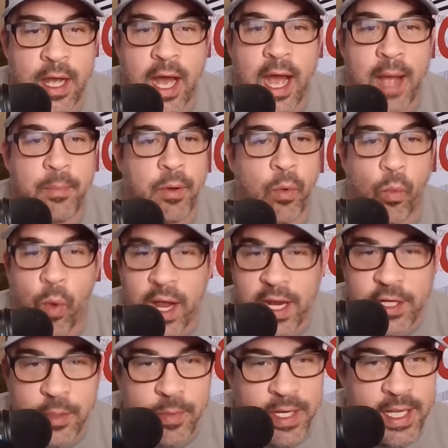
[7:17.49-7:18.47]
I put way
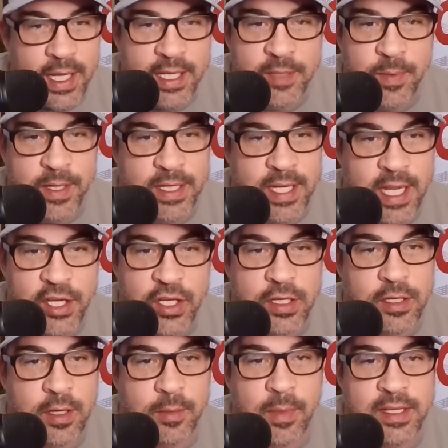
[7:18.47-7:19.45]
too many
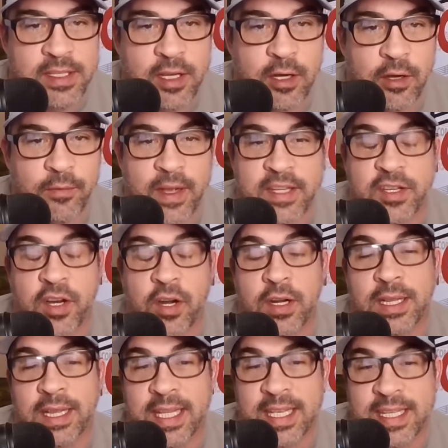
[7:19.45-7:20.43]
expectations on myself. I
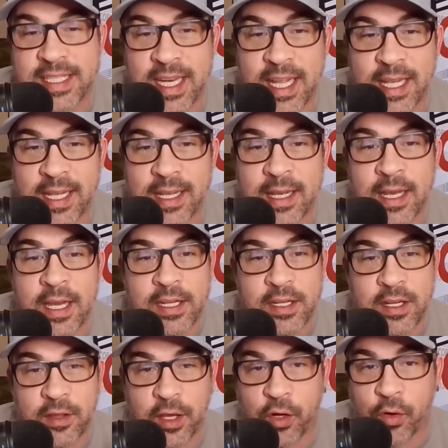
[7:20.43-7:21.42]
started listening
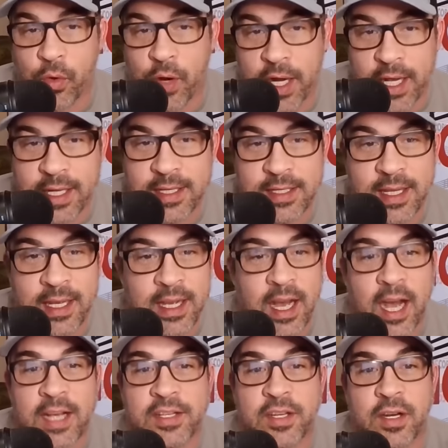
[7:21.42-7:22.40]
to the critics.
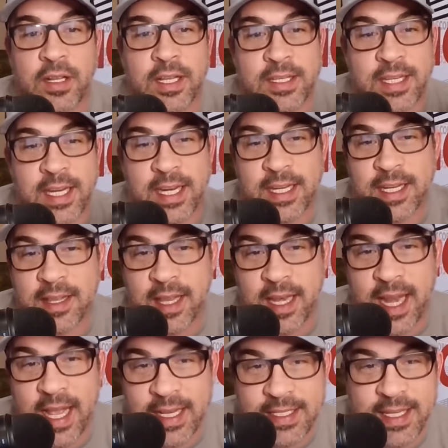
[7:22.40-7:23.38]
I started listening to the
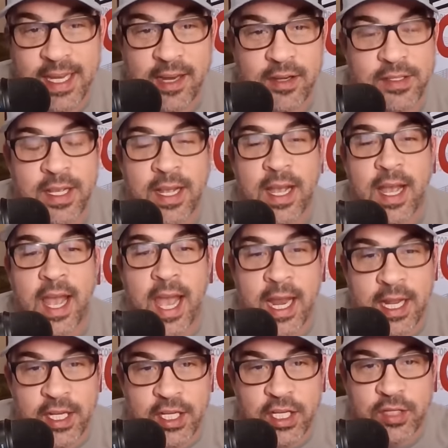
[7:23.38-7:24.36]
naysayers, and
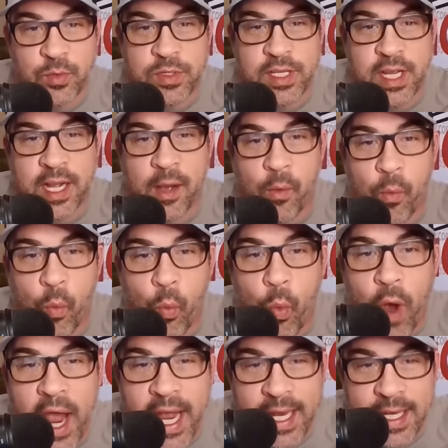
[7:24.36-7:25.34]
it just was like a
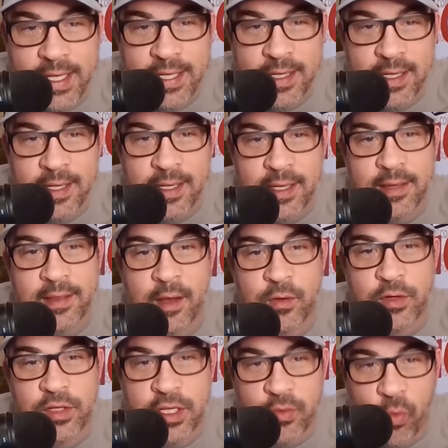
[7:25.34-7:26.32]
weight that
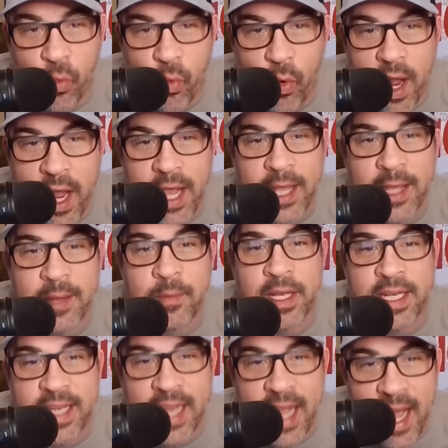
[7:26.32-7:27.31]
was just weighing me
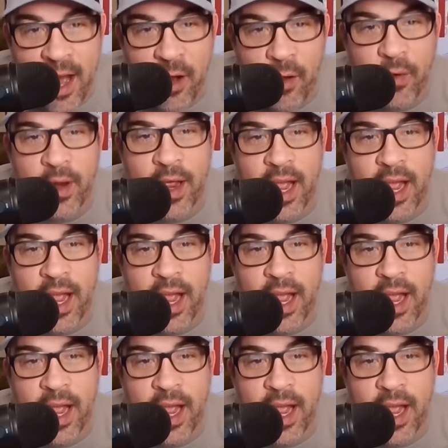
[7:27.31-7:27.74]
down.